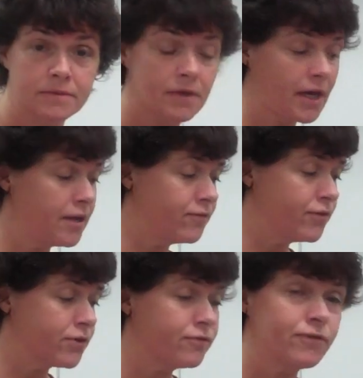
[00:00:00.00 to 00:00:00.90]
Okay, if
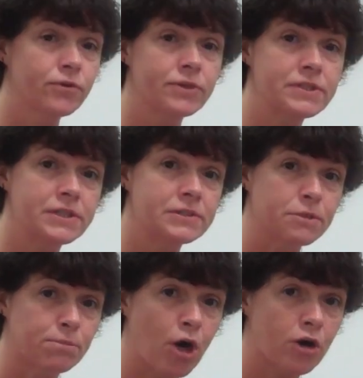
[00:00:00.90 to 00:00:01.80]
you're in focus, these
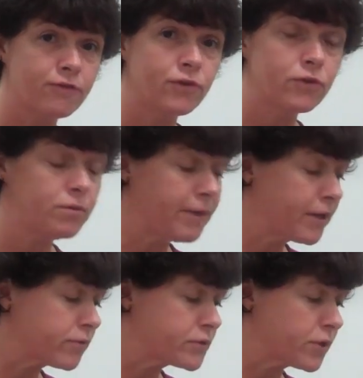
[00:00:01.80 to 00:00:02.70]
are parfocal
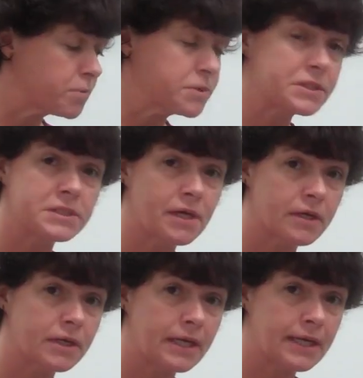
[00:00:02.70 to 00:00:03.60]
microscopes. It's
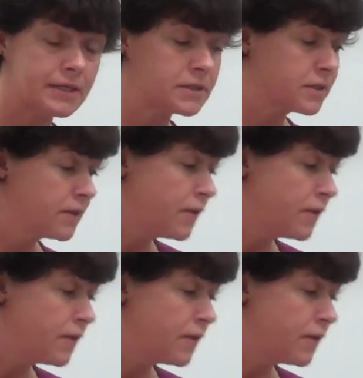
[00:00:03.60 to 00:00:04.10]
not going to hit.